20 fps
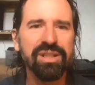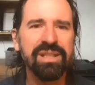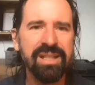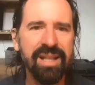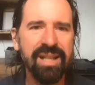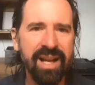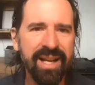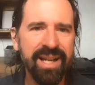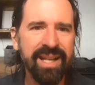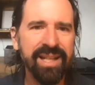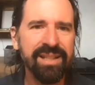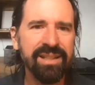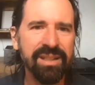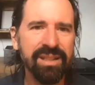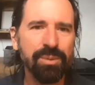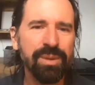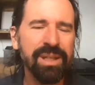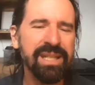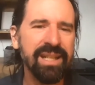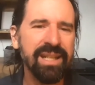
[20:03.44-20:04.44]
side and the
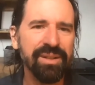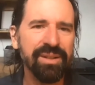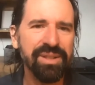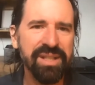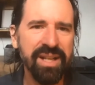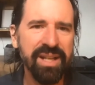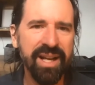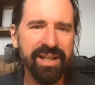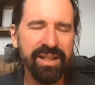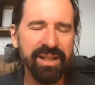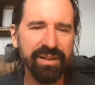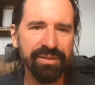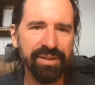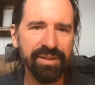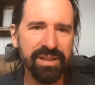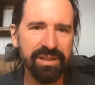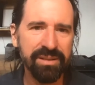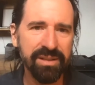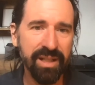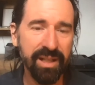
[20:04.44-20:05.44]
retail side of
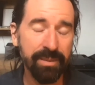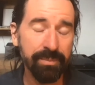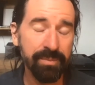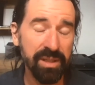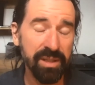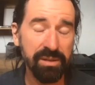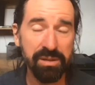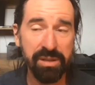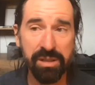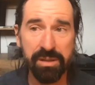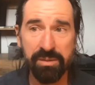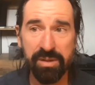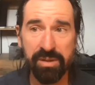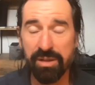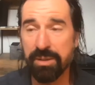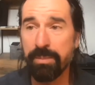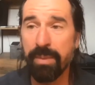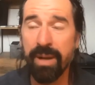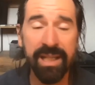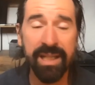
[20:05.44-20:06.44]
it,
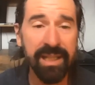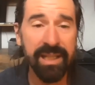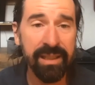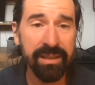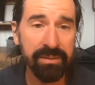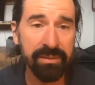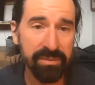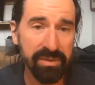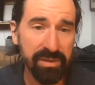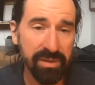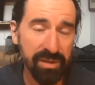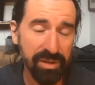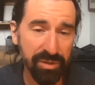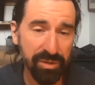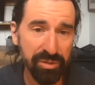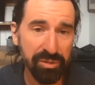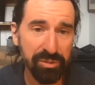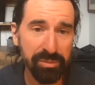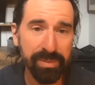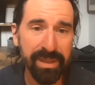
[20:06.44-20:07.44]
there's money
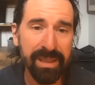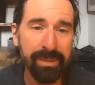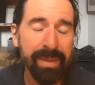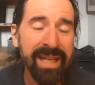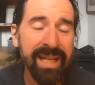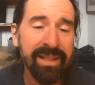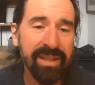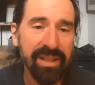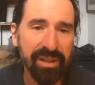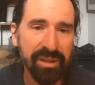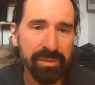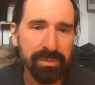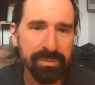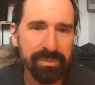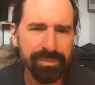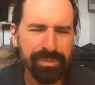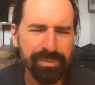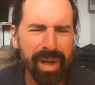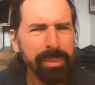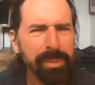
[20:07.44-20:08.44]
to be made there.
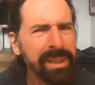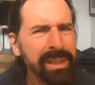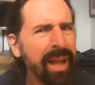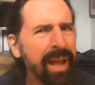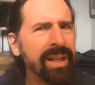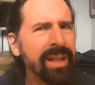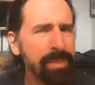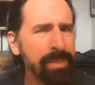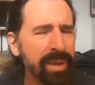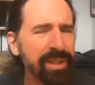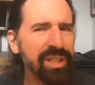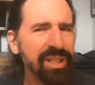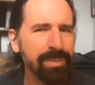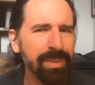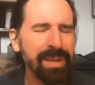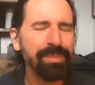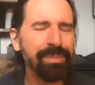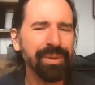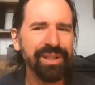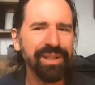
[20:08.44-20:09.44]
Probably not as much as
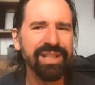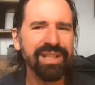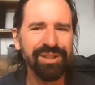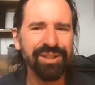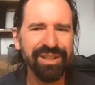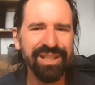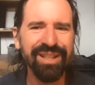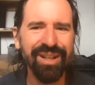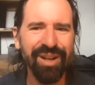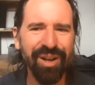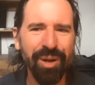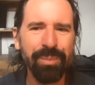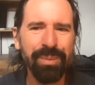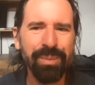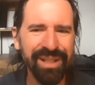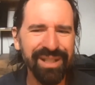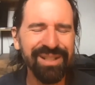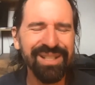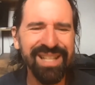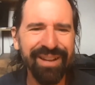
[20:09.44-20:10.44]
people initially thought, but
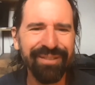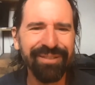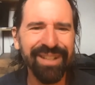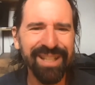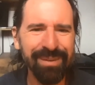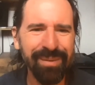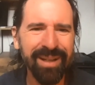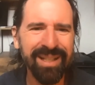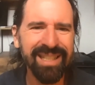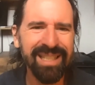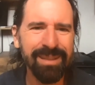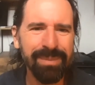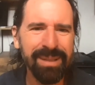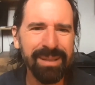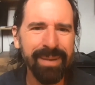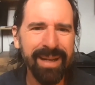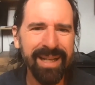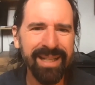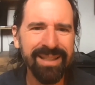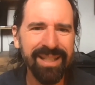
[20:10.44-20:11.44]
there's definitely money to be
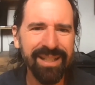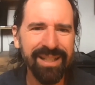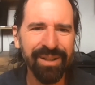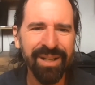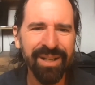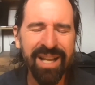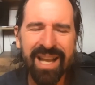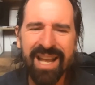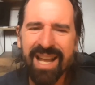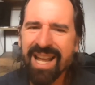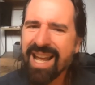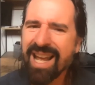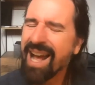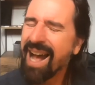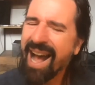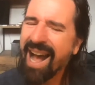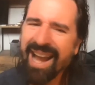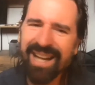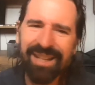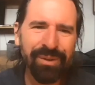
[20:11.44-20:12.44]
made there.
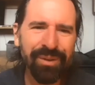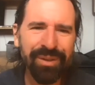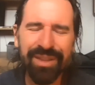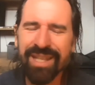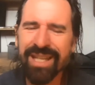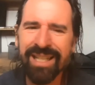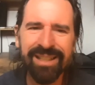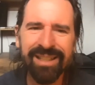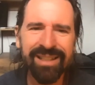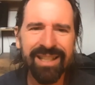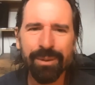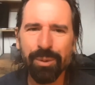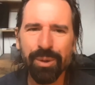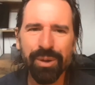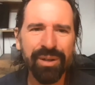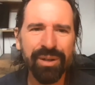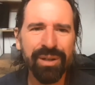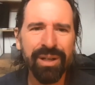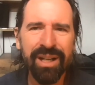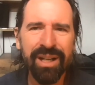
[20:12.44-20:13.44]
I don't think that